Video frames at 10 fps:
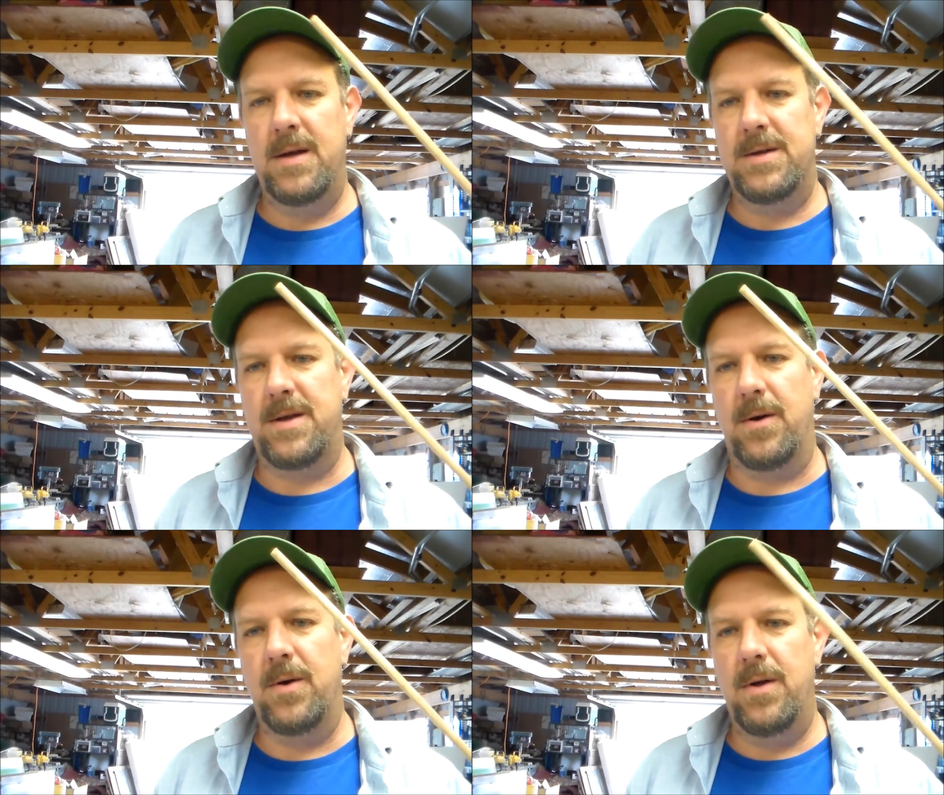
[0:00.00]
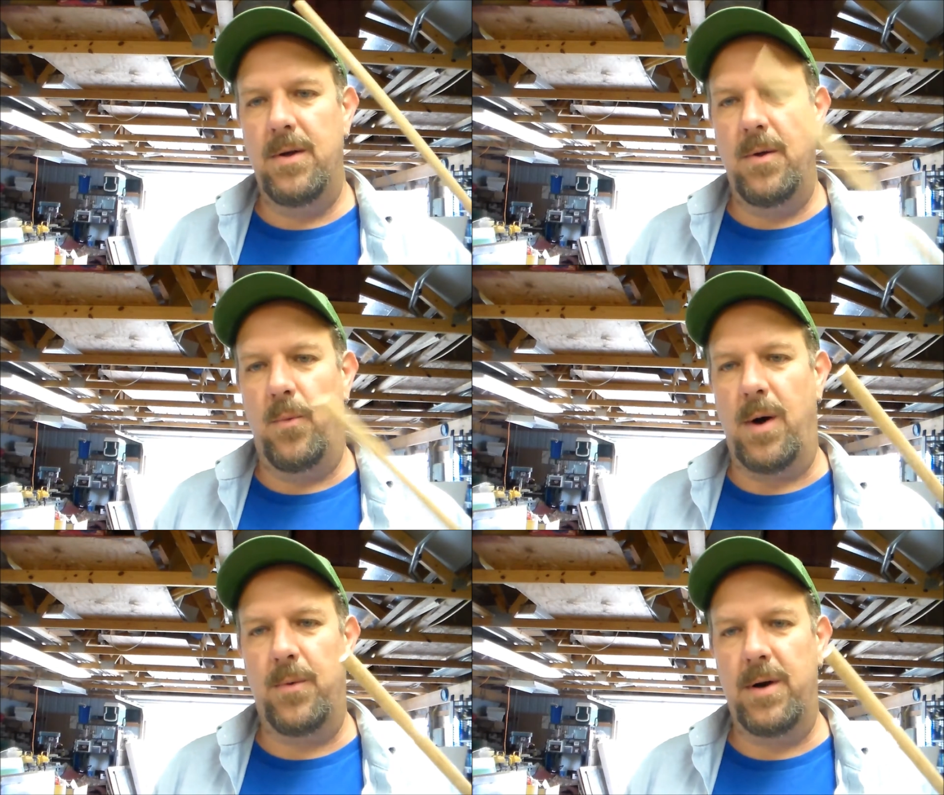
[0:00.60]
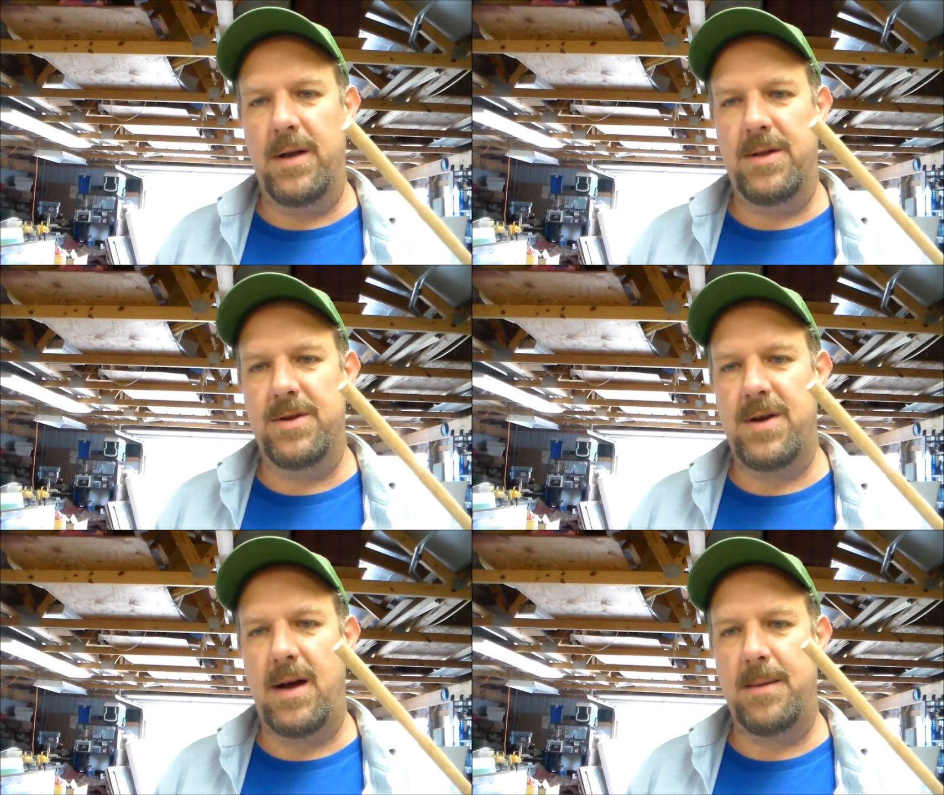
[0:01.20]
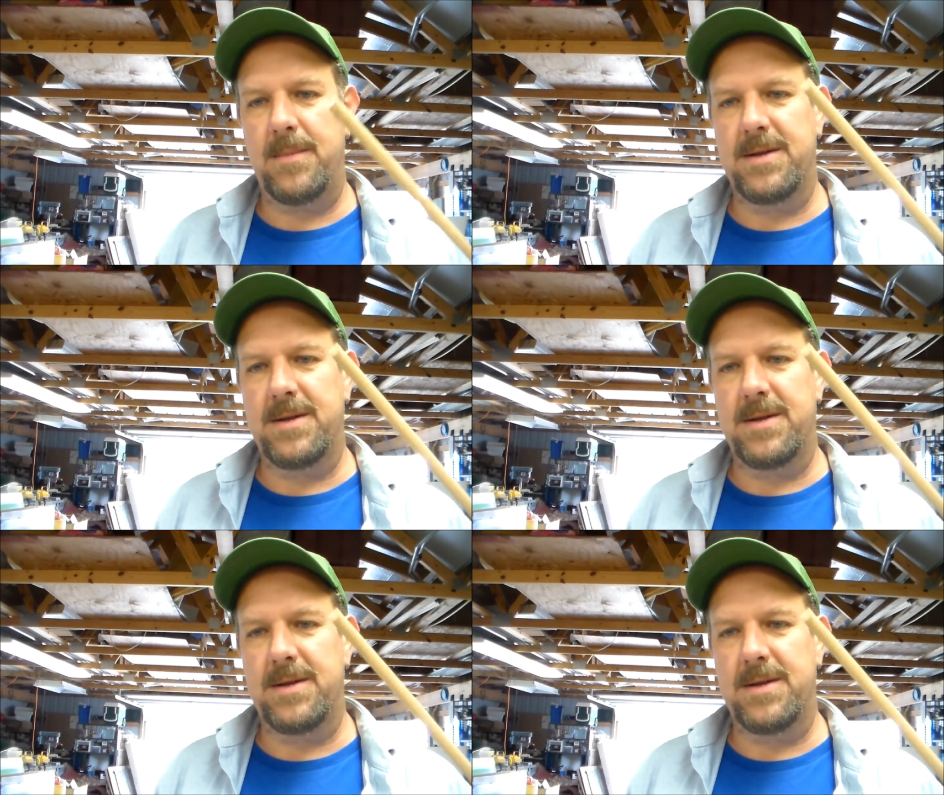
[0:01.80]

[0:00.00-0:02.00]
So while we're in the shop,